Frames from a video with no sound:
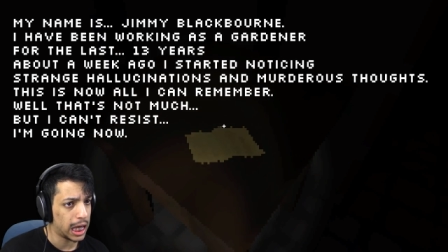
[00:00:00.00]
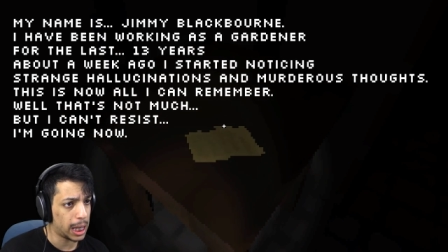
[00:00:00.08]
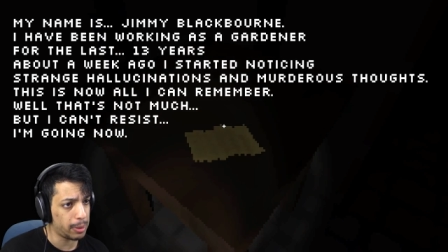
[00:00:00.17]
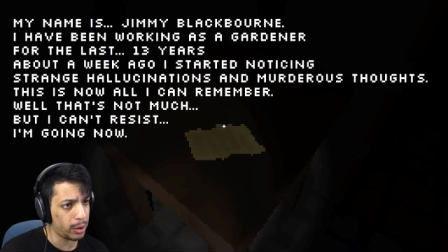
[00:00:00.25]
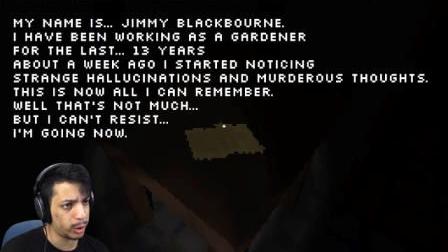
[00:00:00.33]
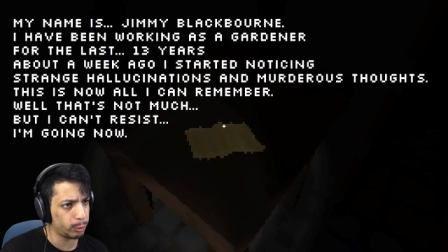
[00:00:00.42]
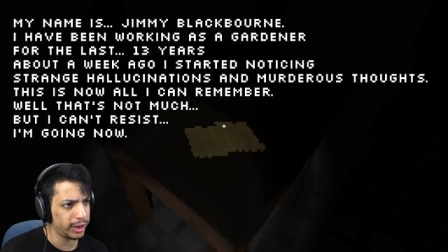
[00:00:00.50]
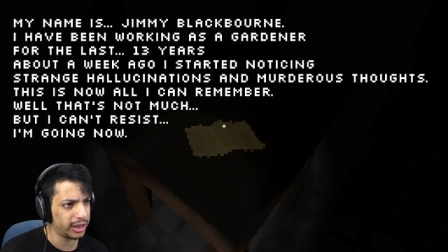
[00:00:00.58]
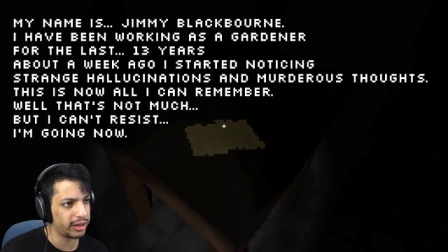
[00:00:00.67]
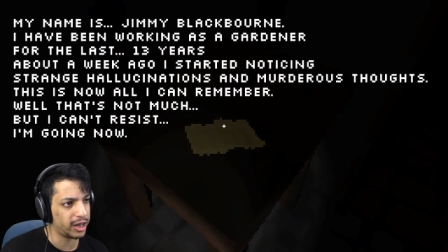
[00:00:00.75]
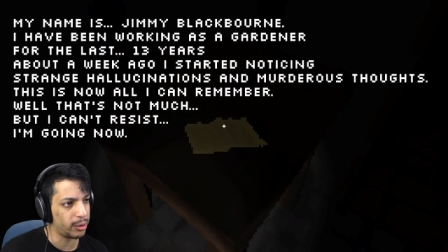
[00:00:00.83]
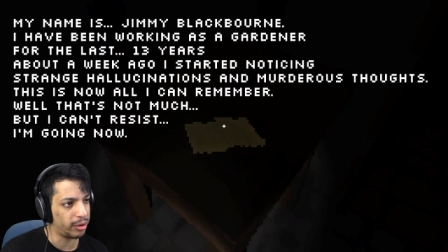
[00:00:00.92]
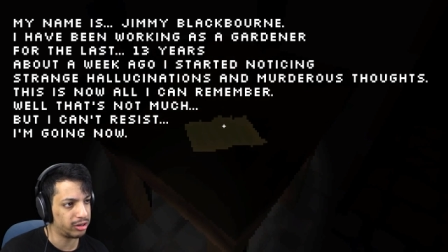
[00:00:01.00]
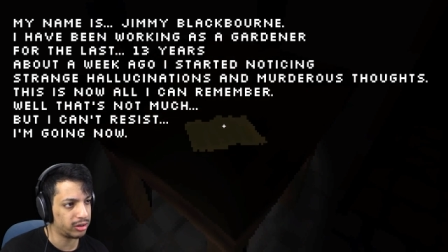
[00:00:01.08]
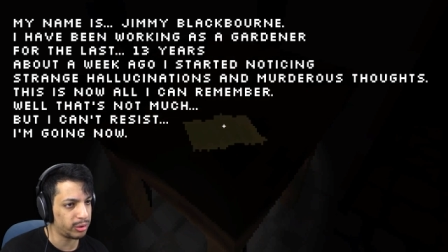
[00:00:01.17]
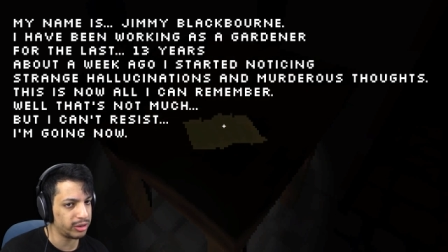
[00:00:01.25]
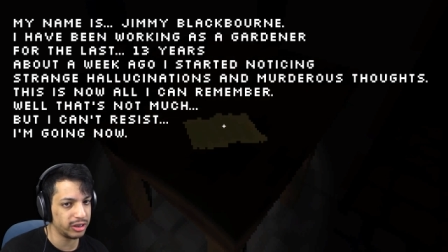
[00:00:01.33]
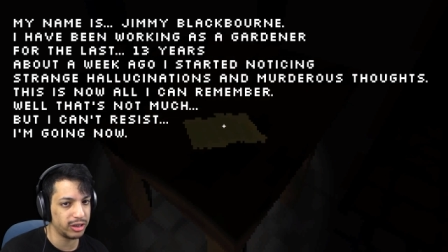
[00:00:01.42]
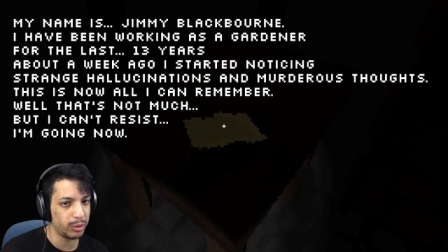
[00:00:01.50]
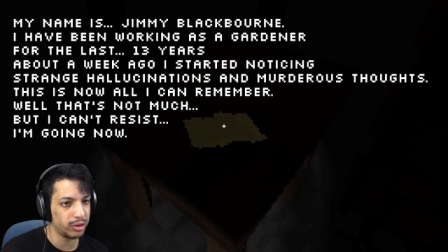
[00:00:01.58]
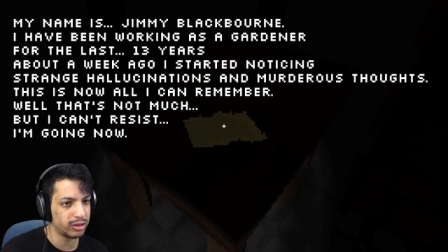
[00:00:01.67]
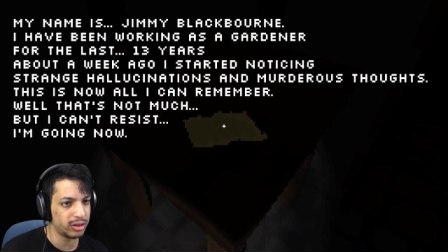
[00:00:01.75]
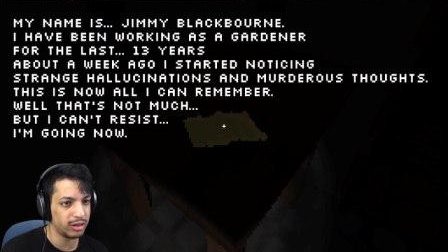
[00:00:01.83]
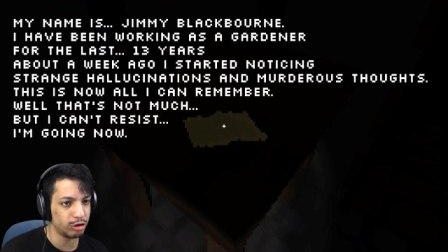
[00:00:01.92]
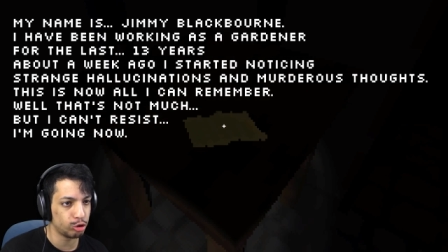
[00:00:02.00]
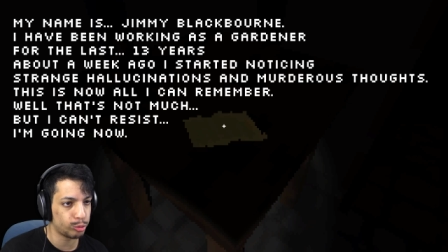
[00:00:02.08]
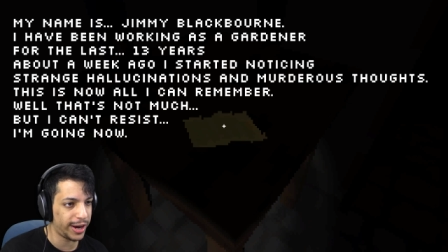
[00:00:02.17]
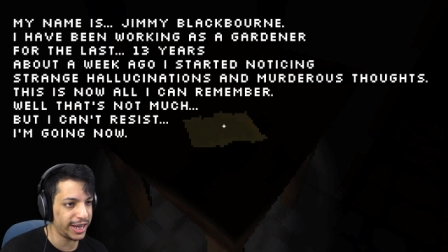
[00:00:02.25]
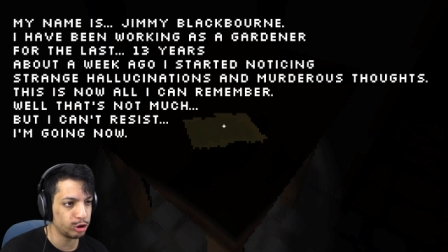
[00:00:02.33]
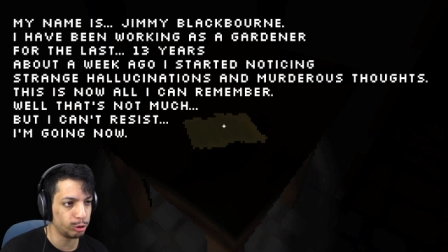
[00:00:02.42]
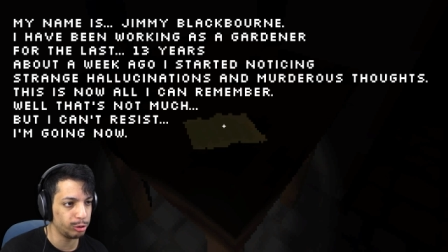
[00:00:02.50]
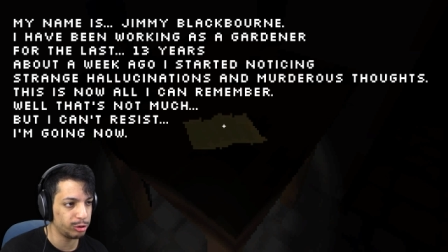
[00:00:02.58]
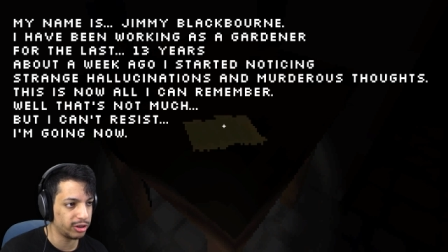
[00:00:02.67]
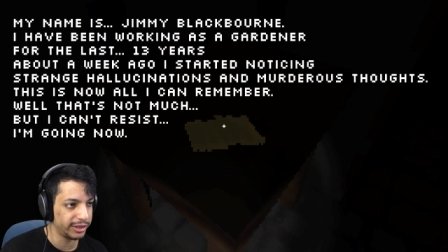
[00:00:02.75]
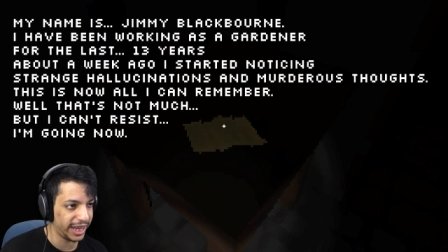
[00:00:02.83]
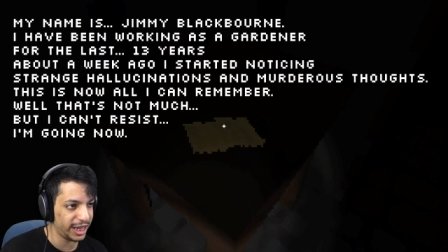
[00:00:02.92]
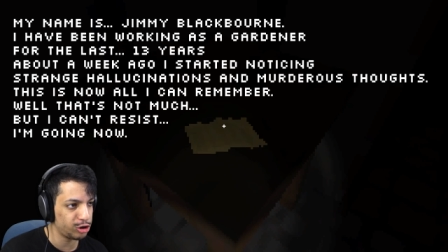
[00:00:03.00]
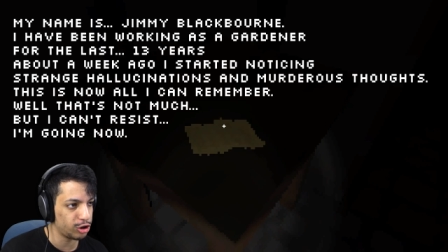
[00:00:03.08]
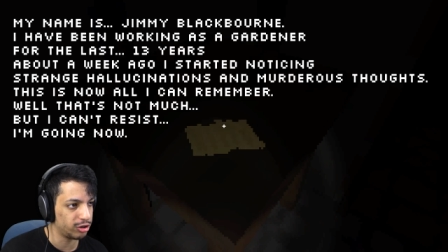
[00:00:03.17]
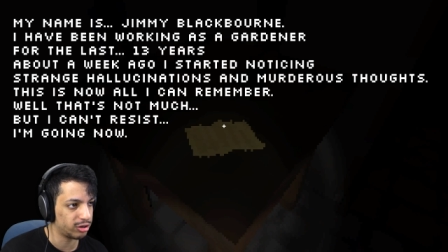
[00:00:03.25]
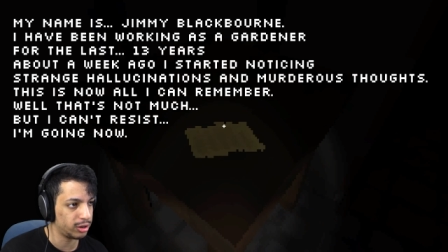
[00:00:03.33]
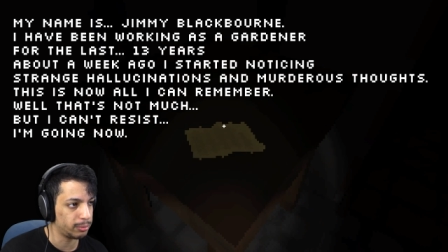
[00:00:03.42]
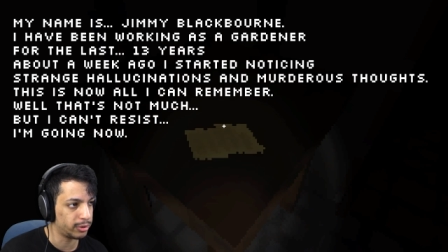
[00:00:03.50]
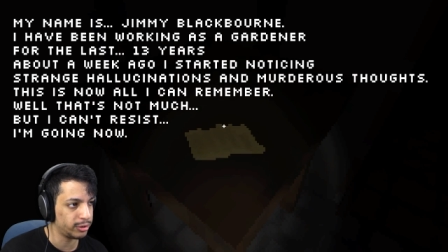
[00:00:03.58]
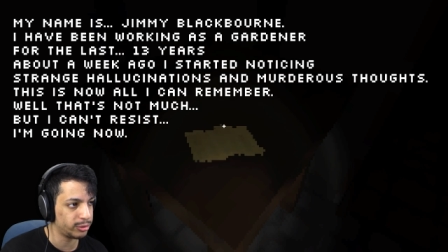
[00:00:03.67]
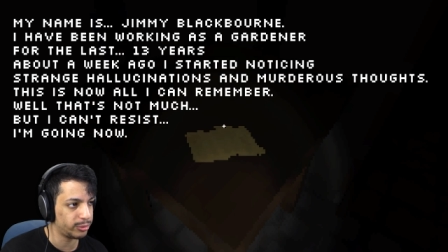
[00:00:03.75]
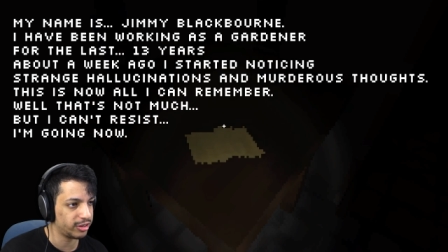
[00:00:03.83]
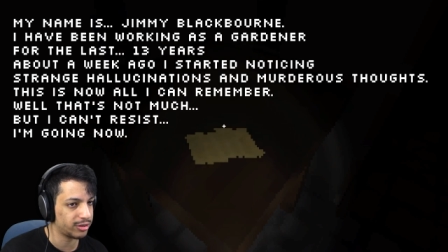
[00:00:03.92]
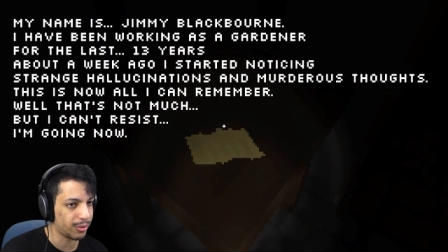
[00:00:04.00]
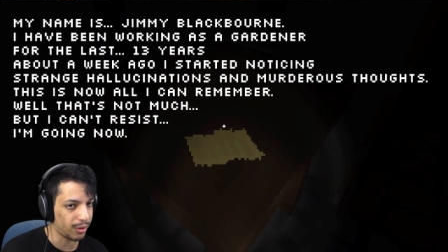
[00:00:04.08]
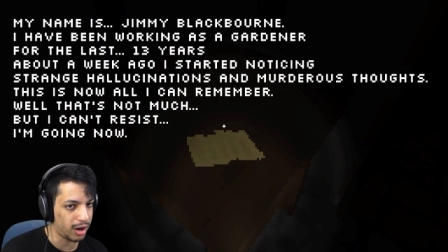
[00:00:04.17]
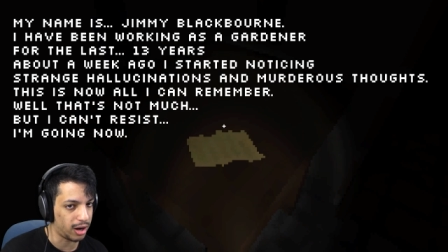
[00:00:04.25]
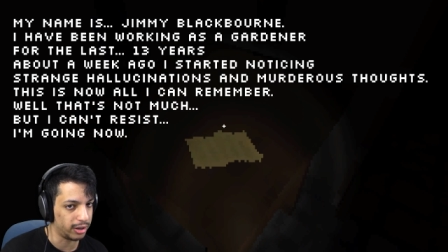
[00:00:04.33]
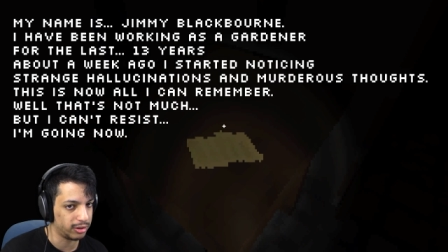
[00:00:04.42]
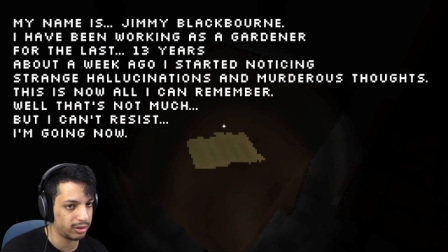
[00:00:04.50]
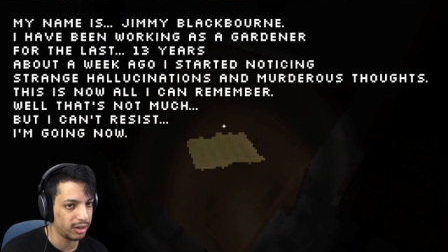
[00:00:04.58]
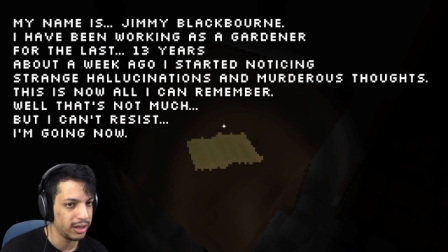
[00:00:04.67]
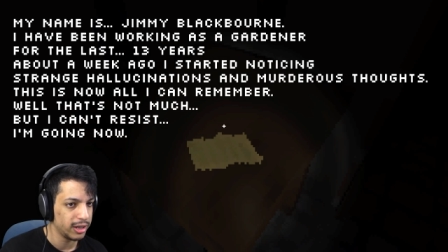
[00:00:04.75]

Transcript: About a week ago, I started noticing strange hallucinations and murderous thoughts.